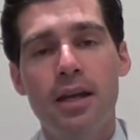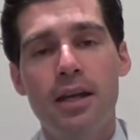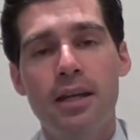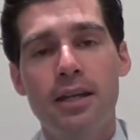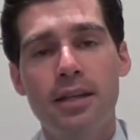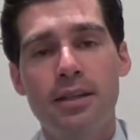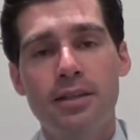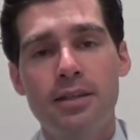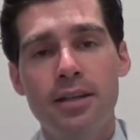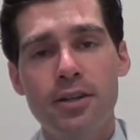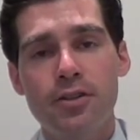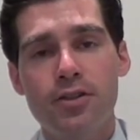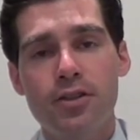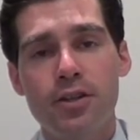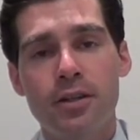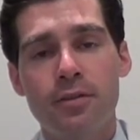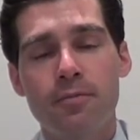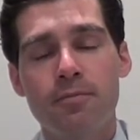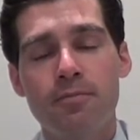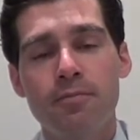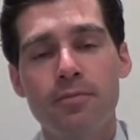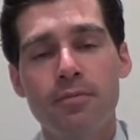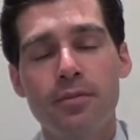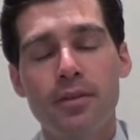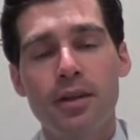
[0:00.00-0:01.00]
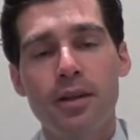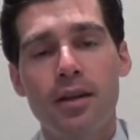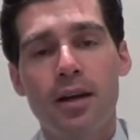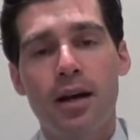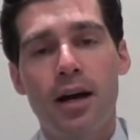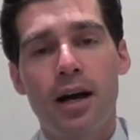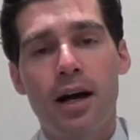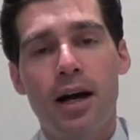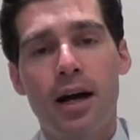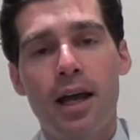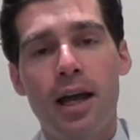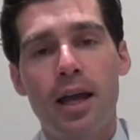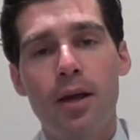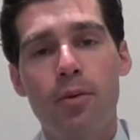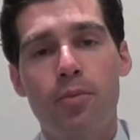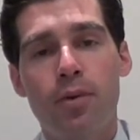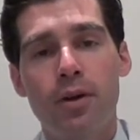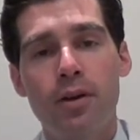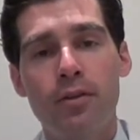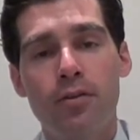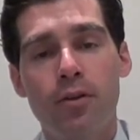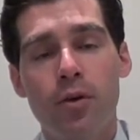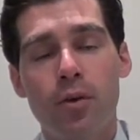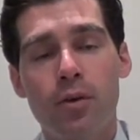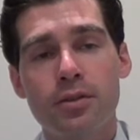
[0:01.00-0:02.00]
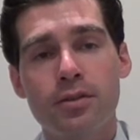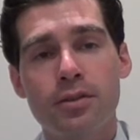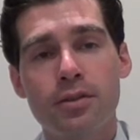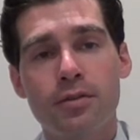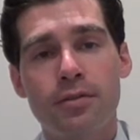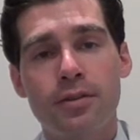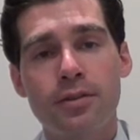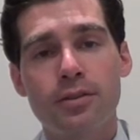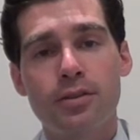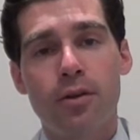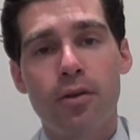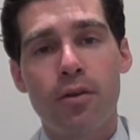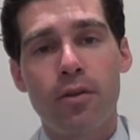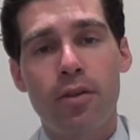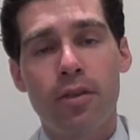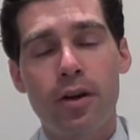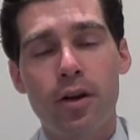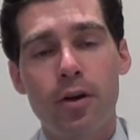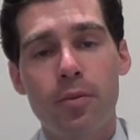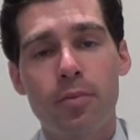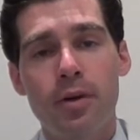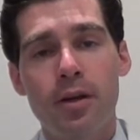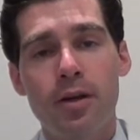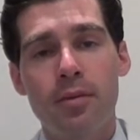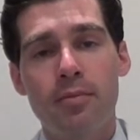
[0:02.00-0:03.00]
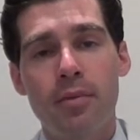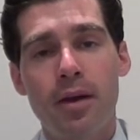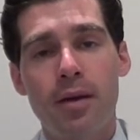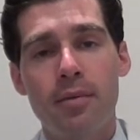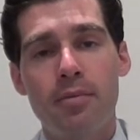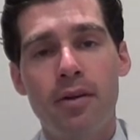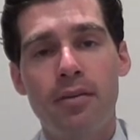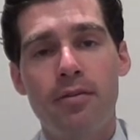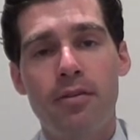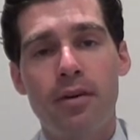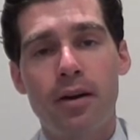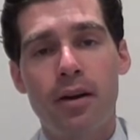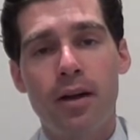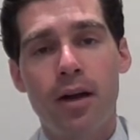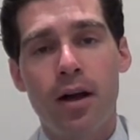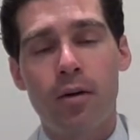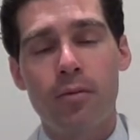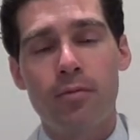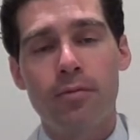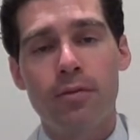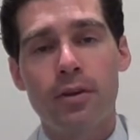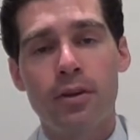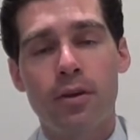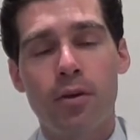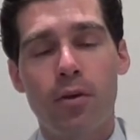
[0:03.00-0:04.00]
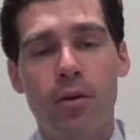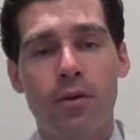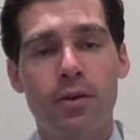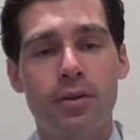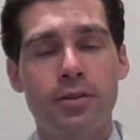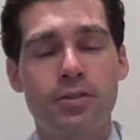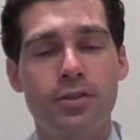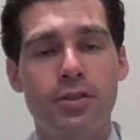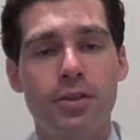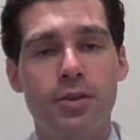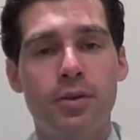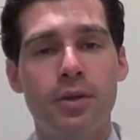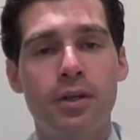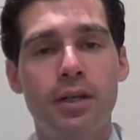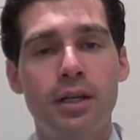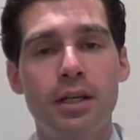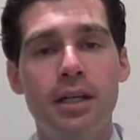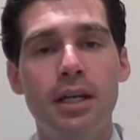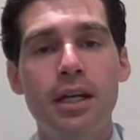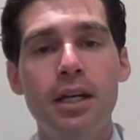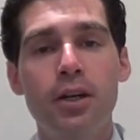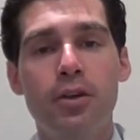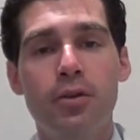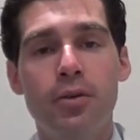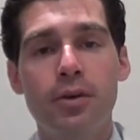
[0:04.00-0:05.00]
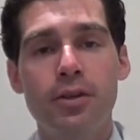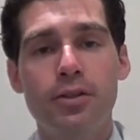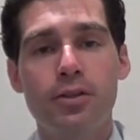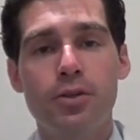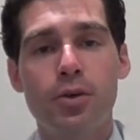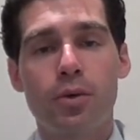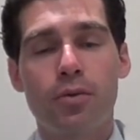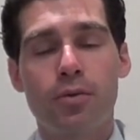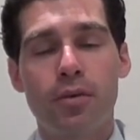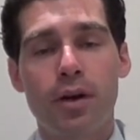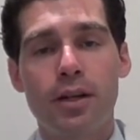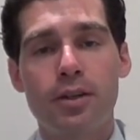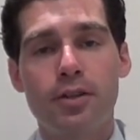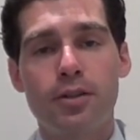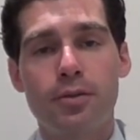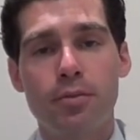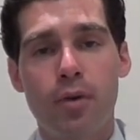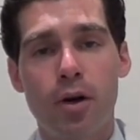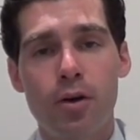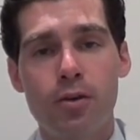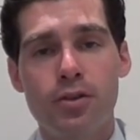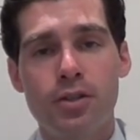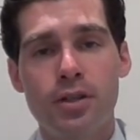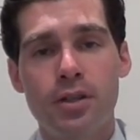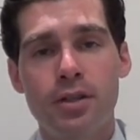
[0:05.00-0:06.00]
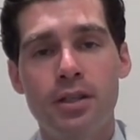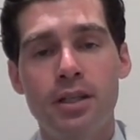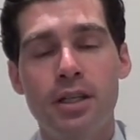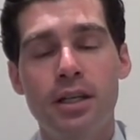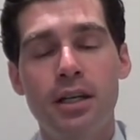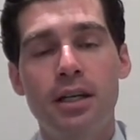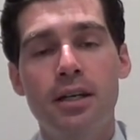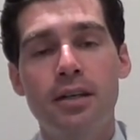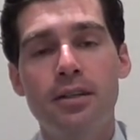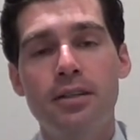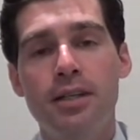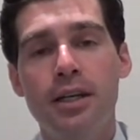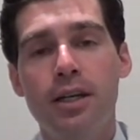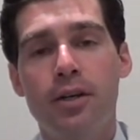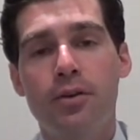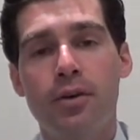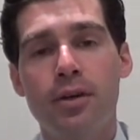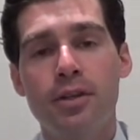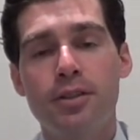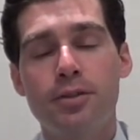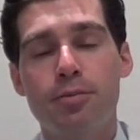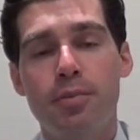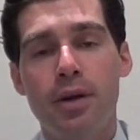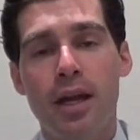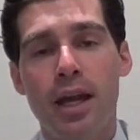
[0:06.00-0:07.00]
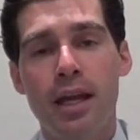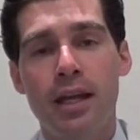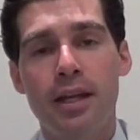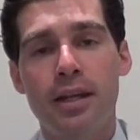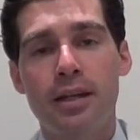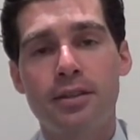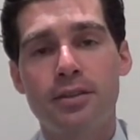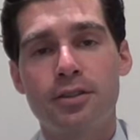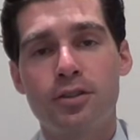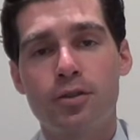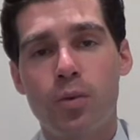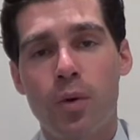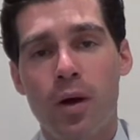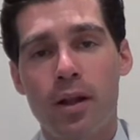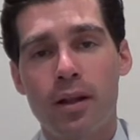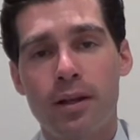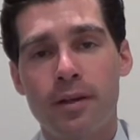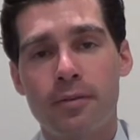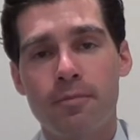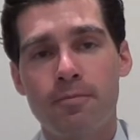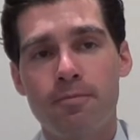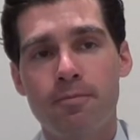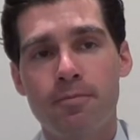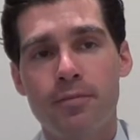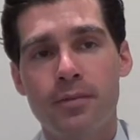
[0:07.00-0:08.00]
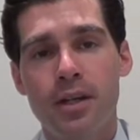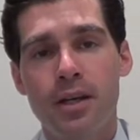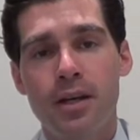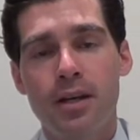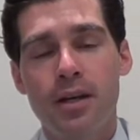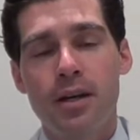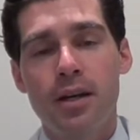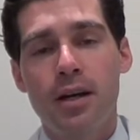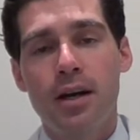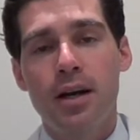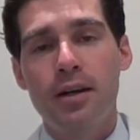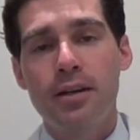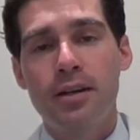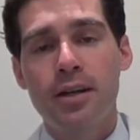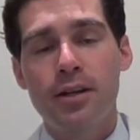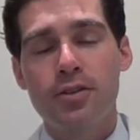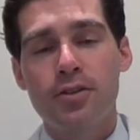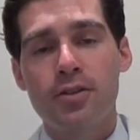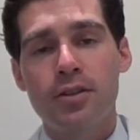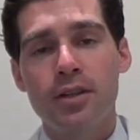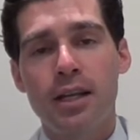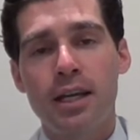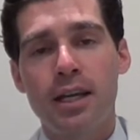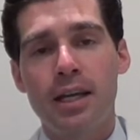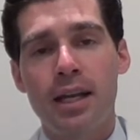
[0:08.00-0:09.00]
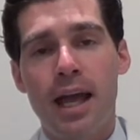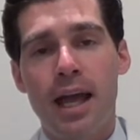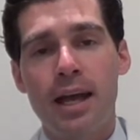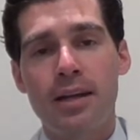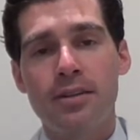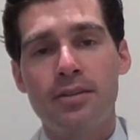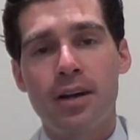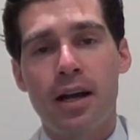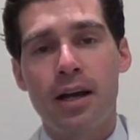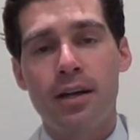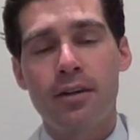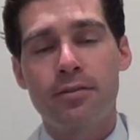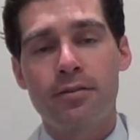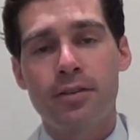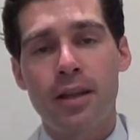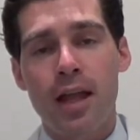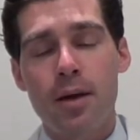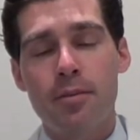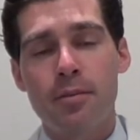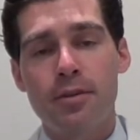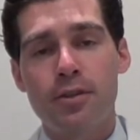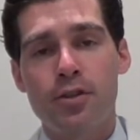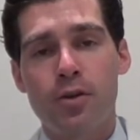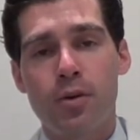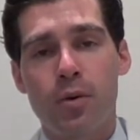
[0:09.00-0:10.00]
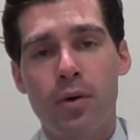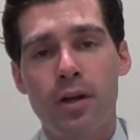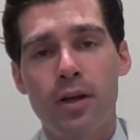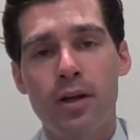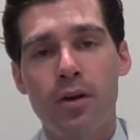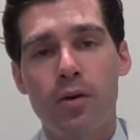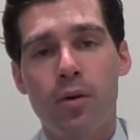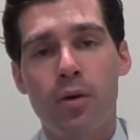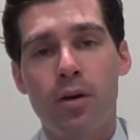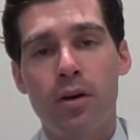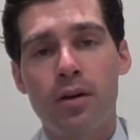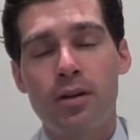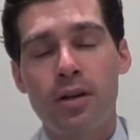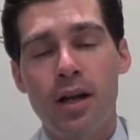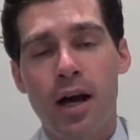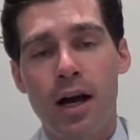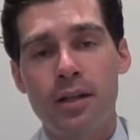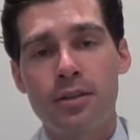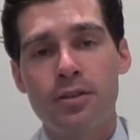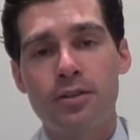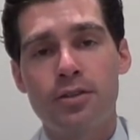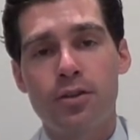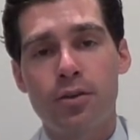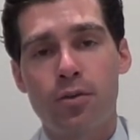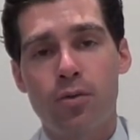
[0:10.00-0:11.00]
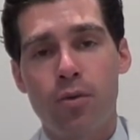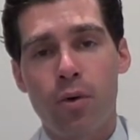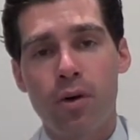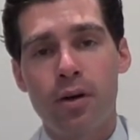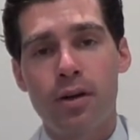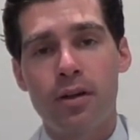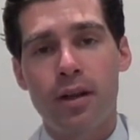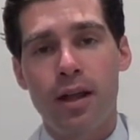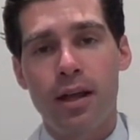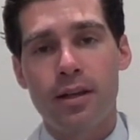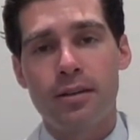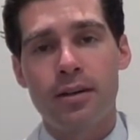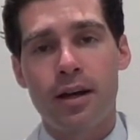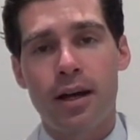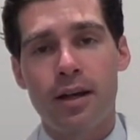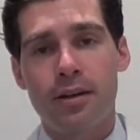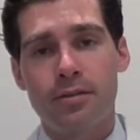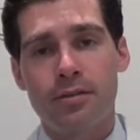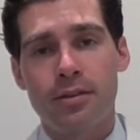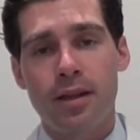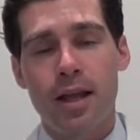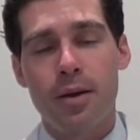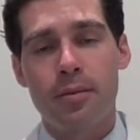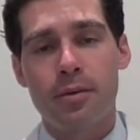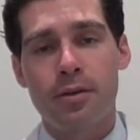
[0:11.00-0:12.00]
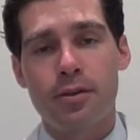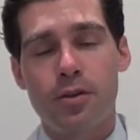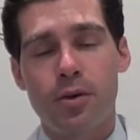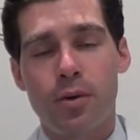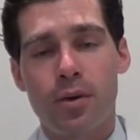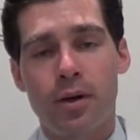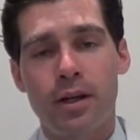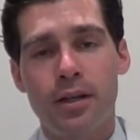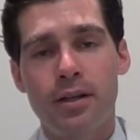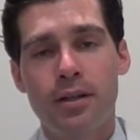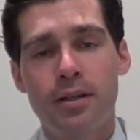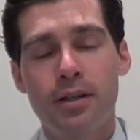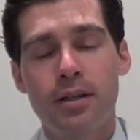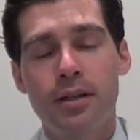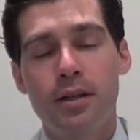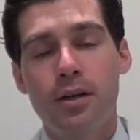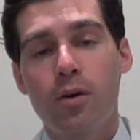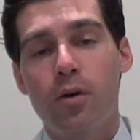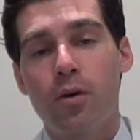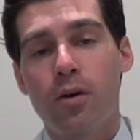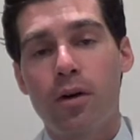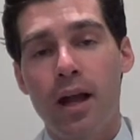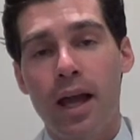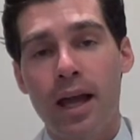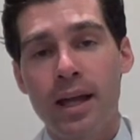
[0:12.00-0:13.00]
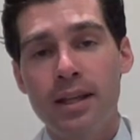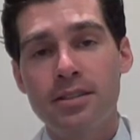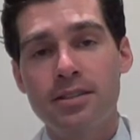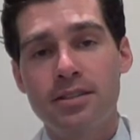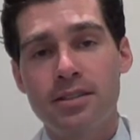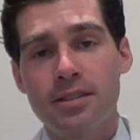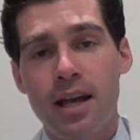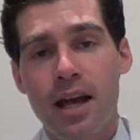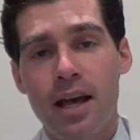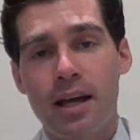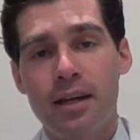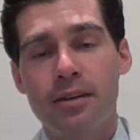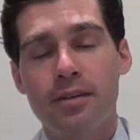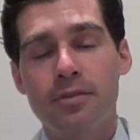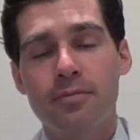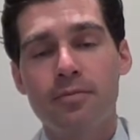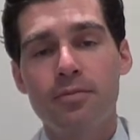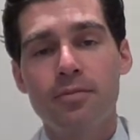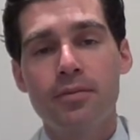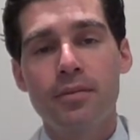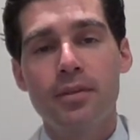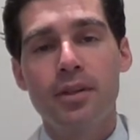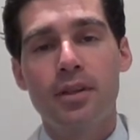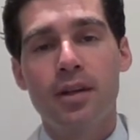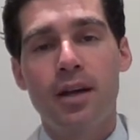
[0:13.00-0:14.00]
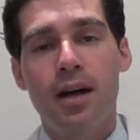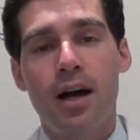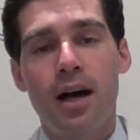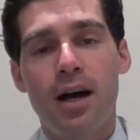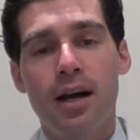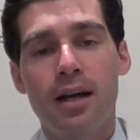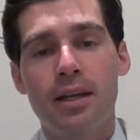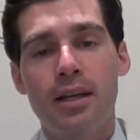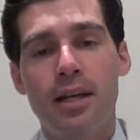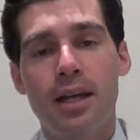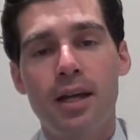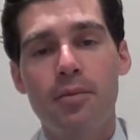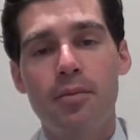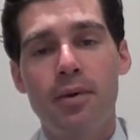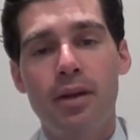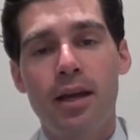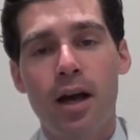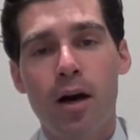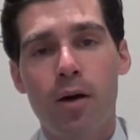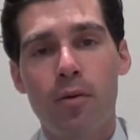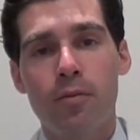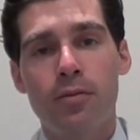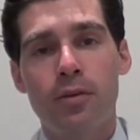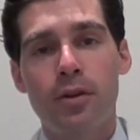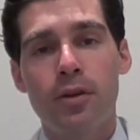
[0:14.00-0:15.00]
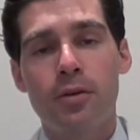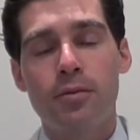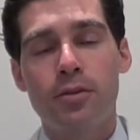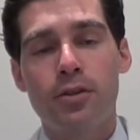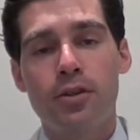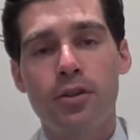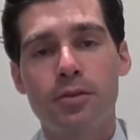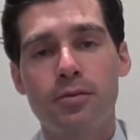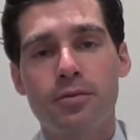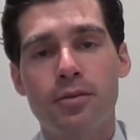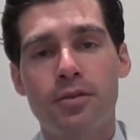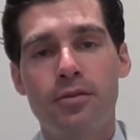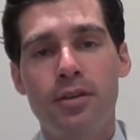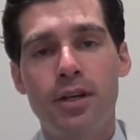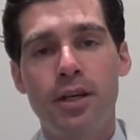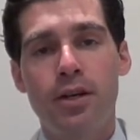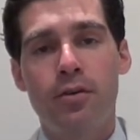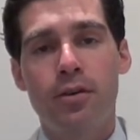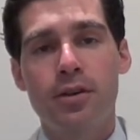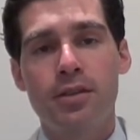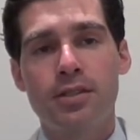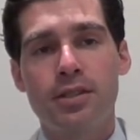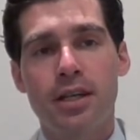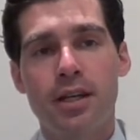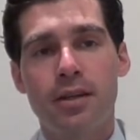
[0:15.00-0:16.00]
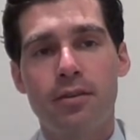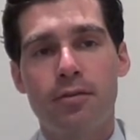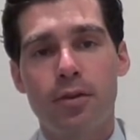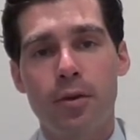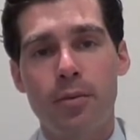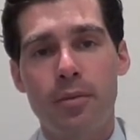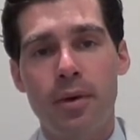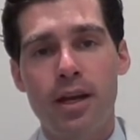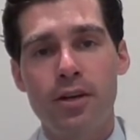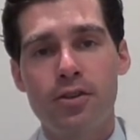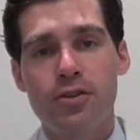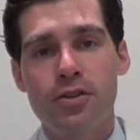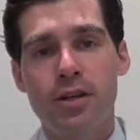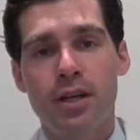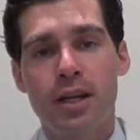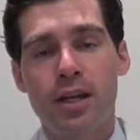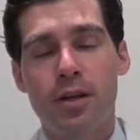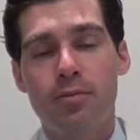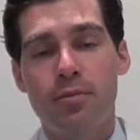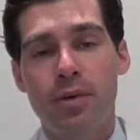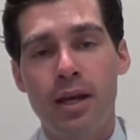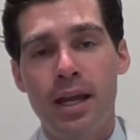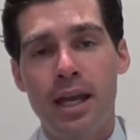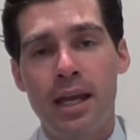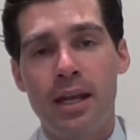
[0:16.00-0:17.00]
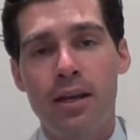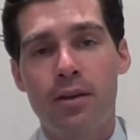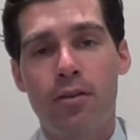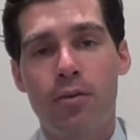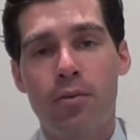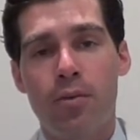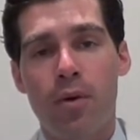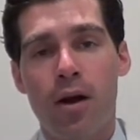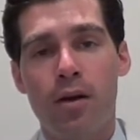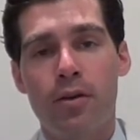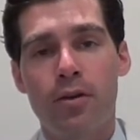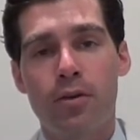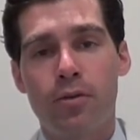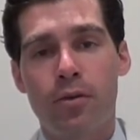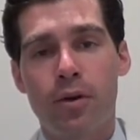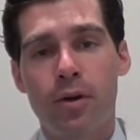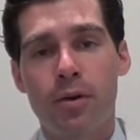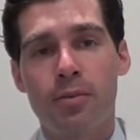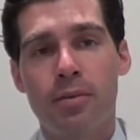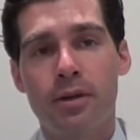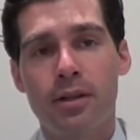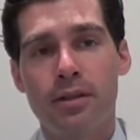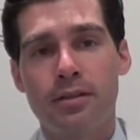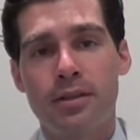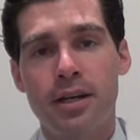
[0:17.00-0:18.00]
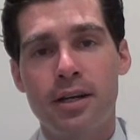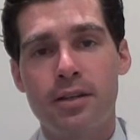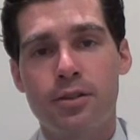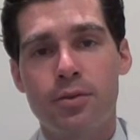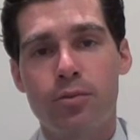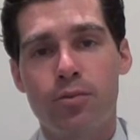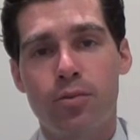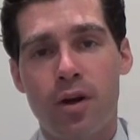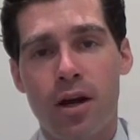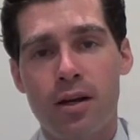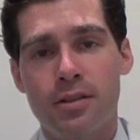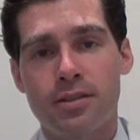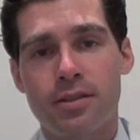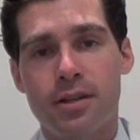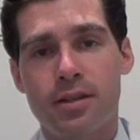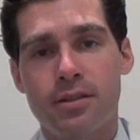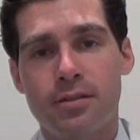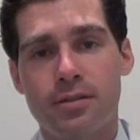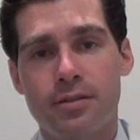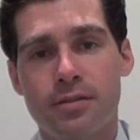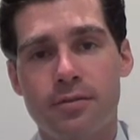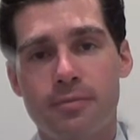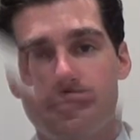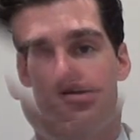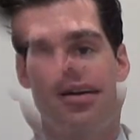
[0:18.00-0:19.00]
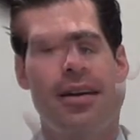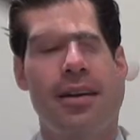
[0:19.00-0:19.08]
In addition, a brief course of physical therapy may be very helpful in order to increase your range of motion, decrease pain and swelling. Additionally, an anti-inflammatory or non-steroidal anti-inflammatory, or NSAID, can be helpful in terms of decreasing inflammation and pain throughout your rehabilitation process.